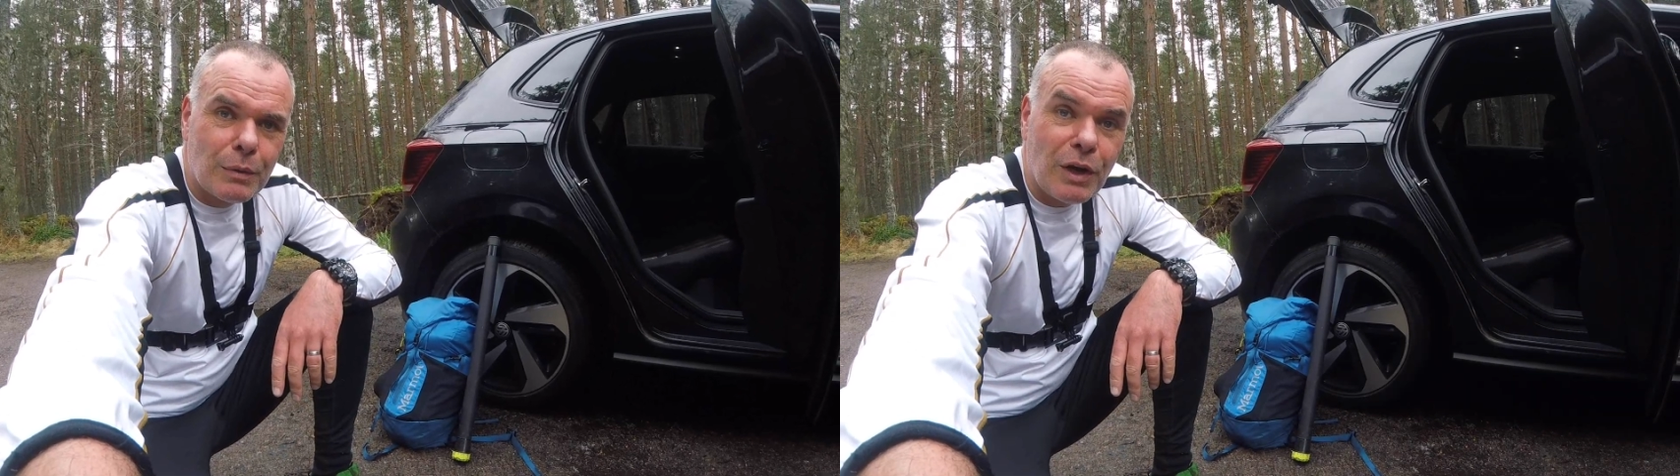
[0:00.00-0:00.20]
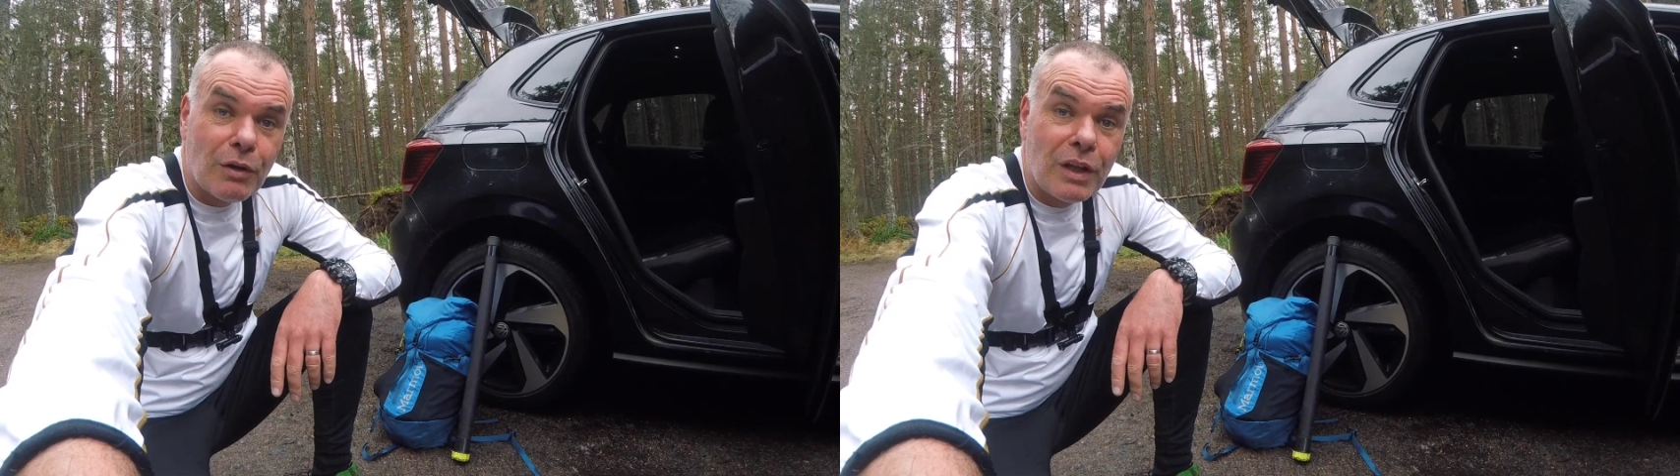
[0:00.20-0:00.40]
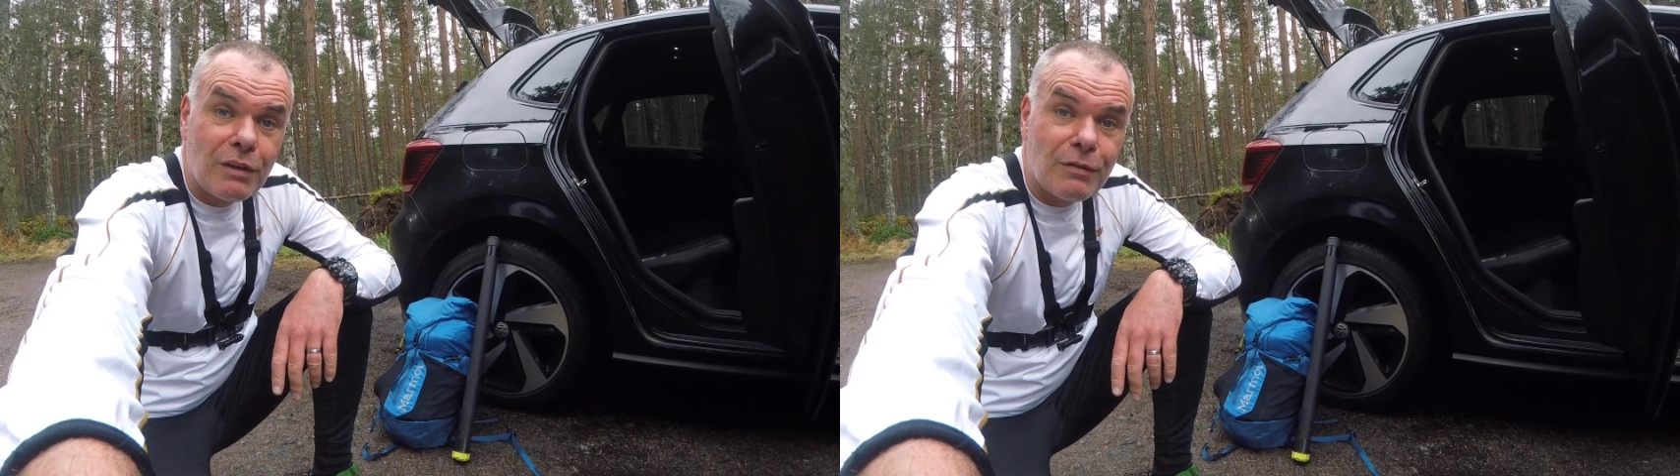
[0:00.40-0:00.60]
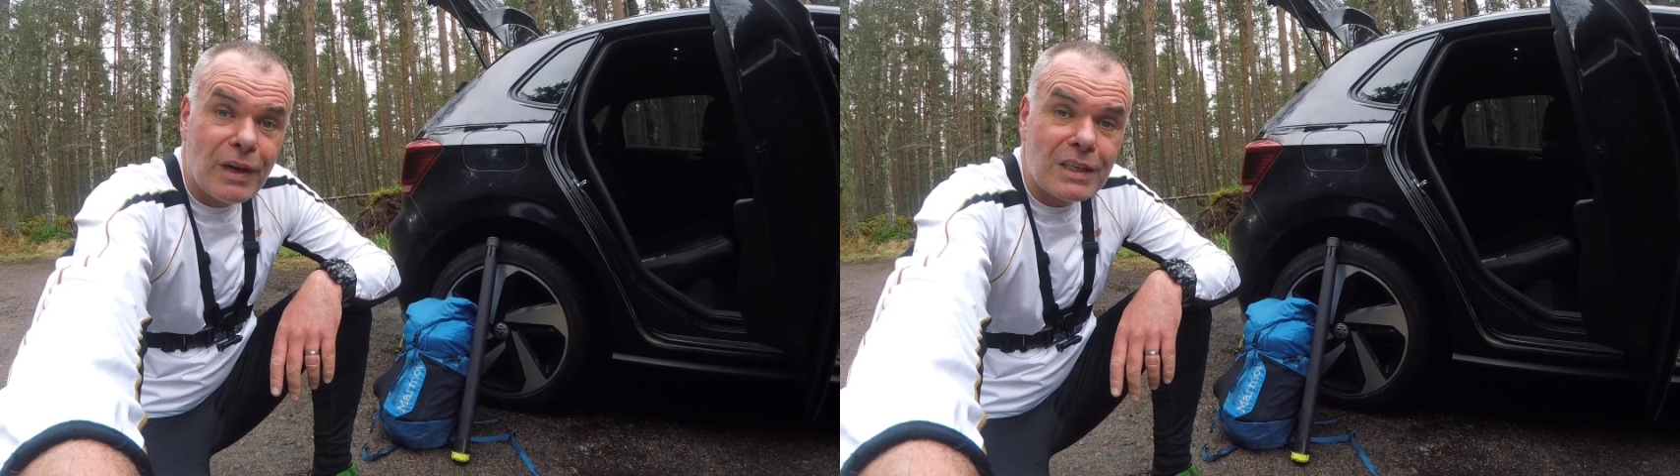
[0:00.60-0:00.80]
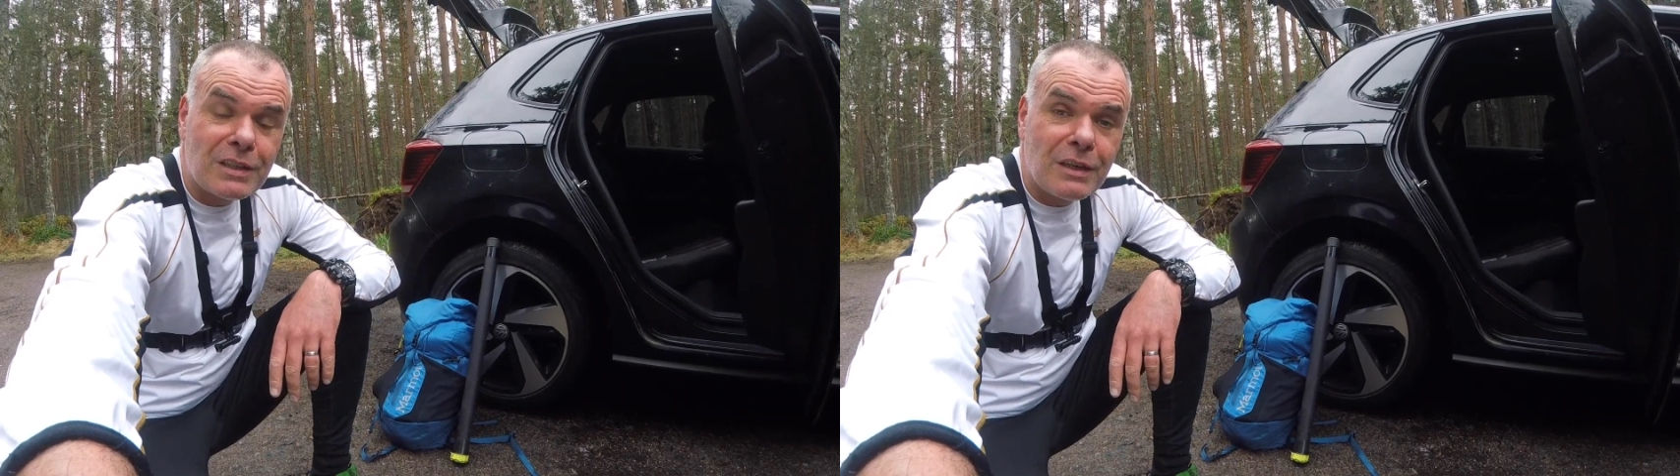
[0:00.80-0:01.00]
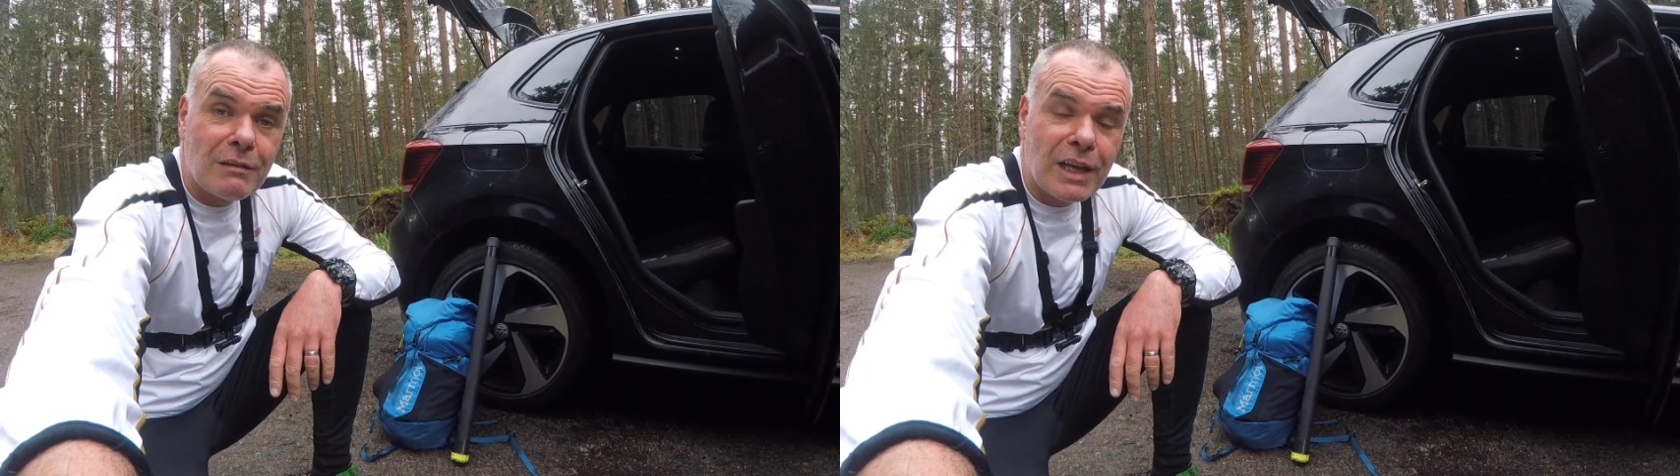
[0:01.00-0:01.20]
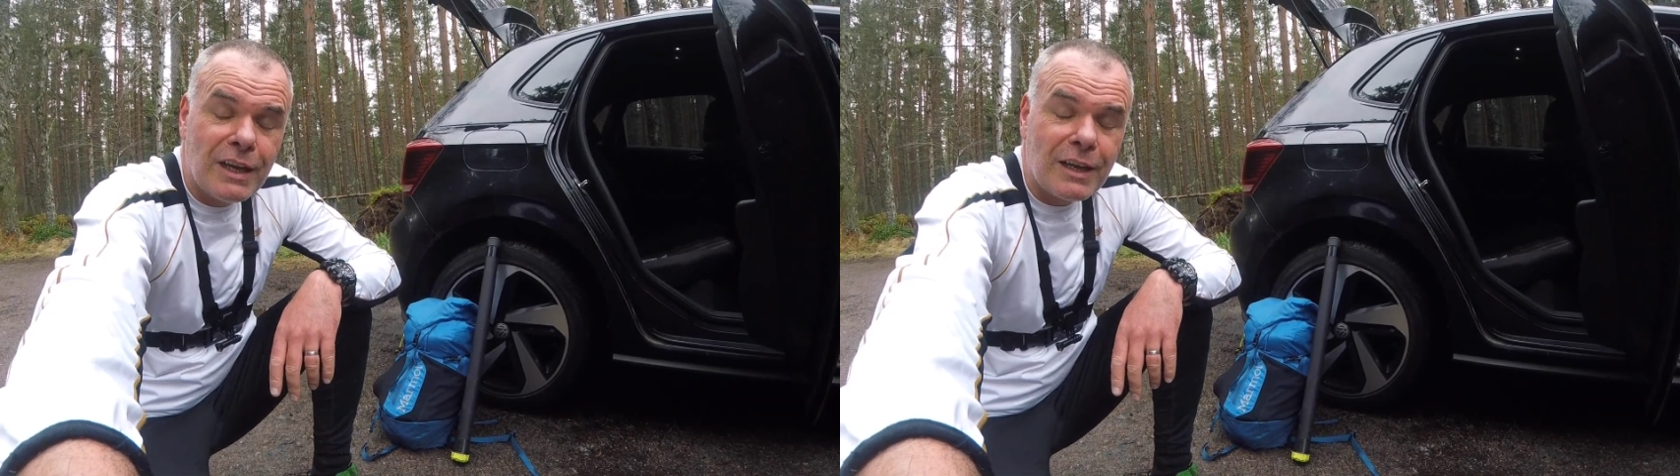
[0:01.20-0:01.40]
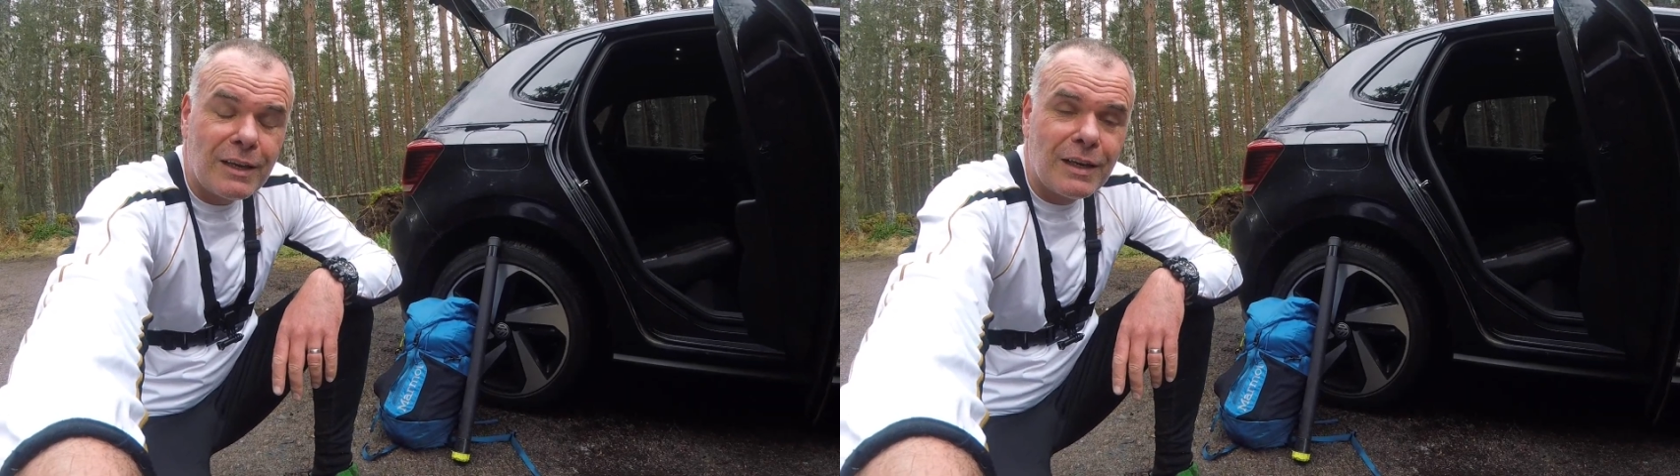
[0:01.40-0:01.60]
Well, fast and
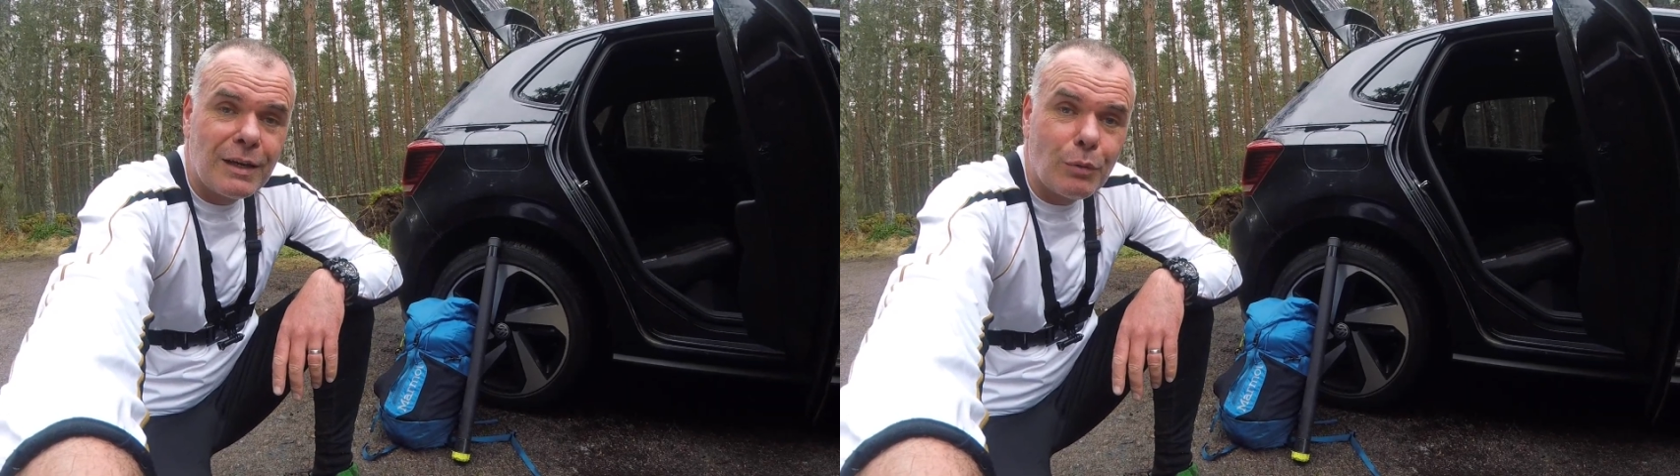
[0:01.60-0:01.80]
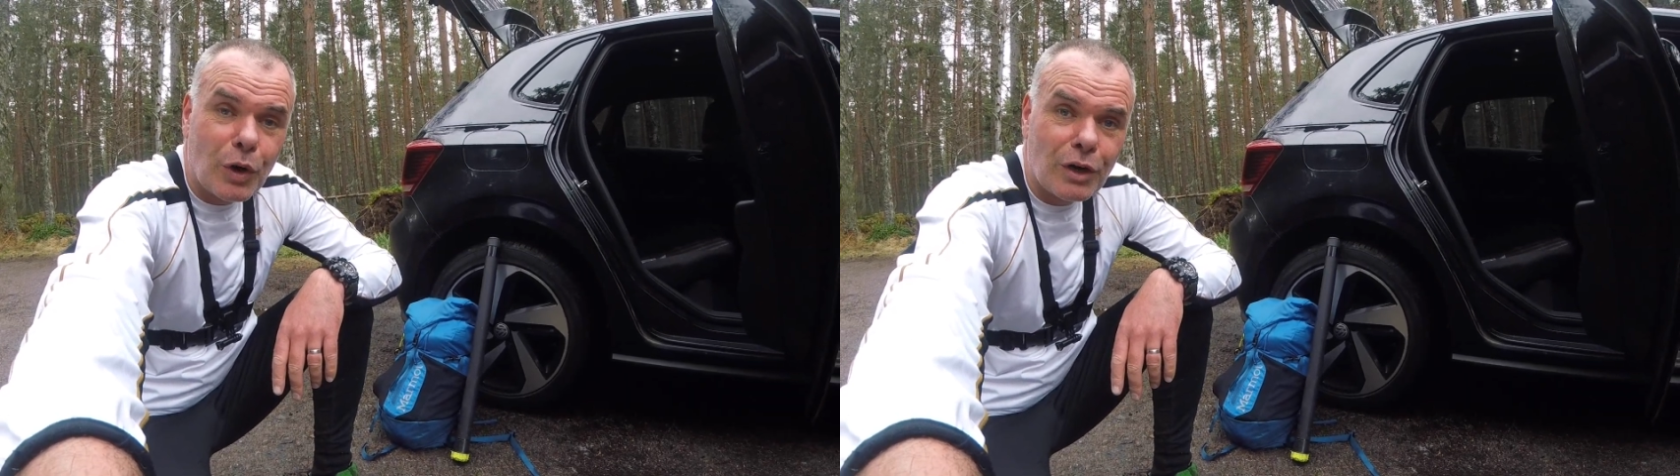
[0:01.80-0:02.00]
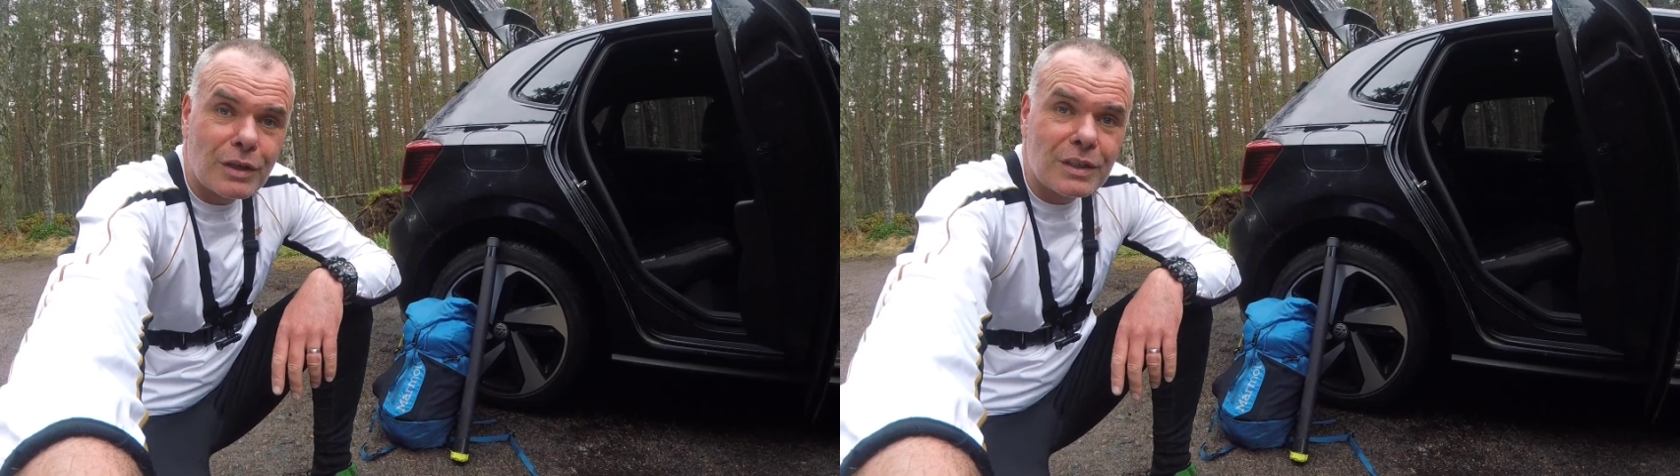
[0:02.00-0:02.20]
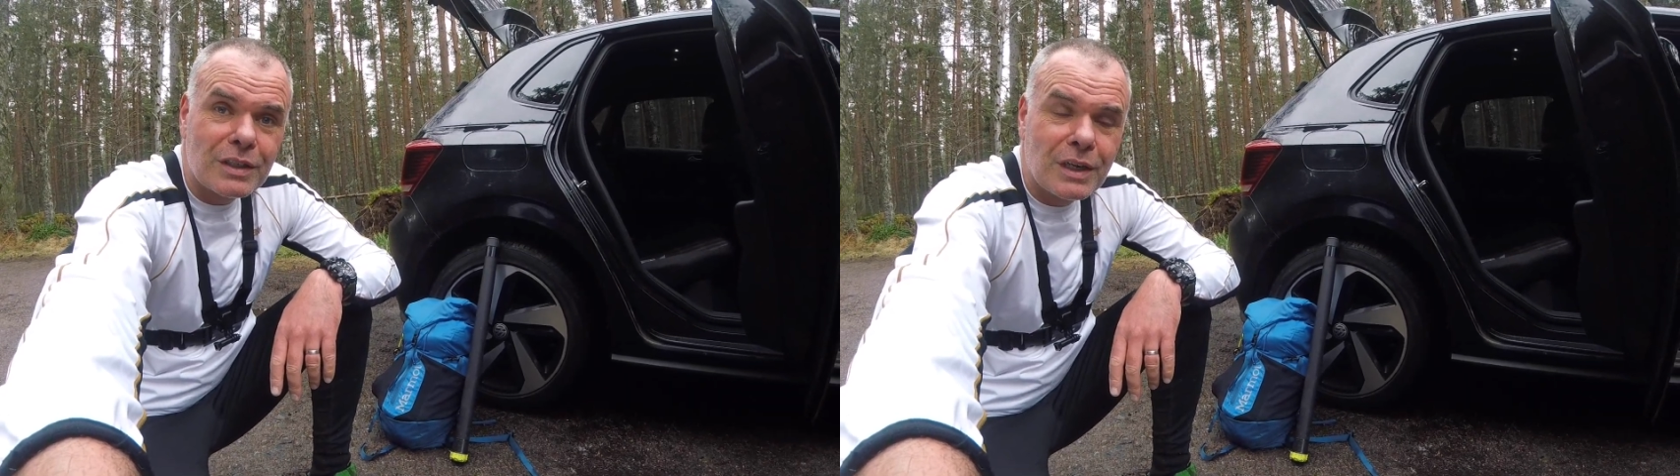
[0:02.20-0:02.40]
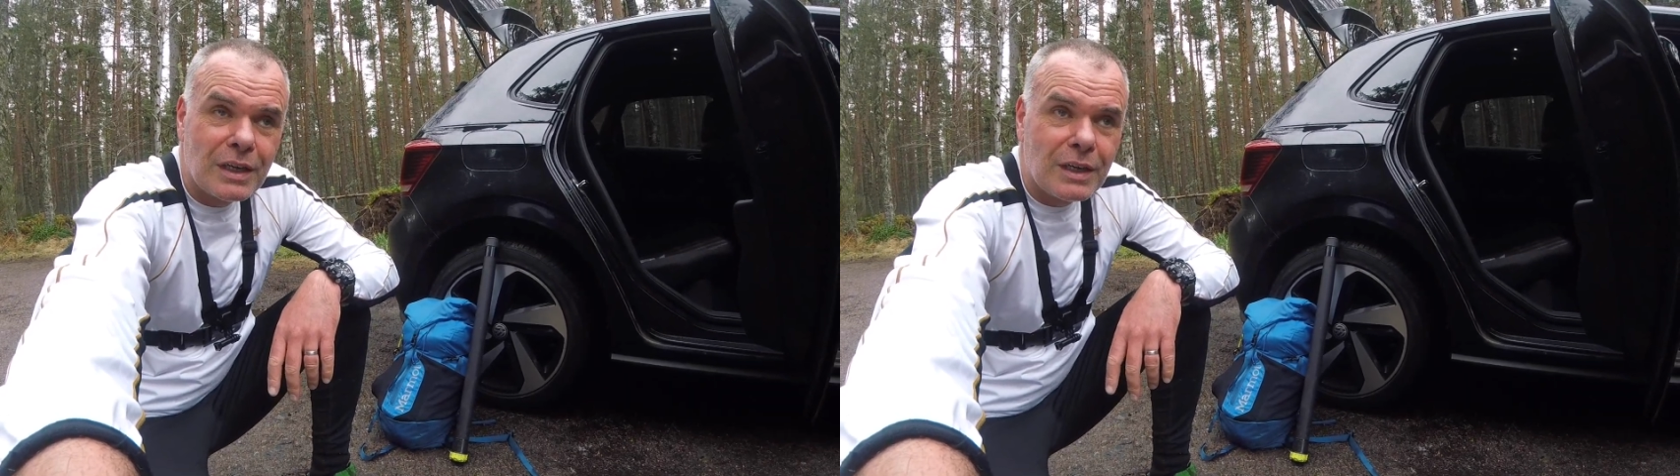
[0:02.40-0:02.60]
light works.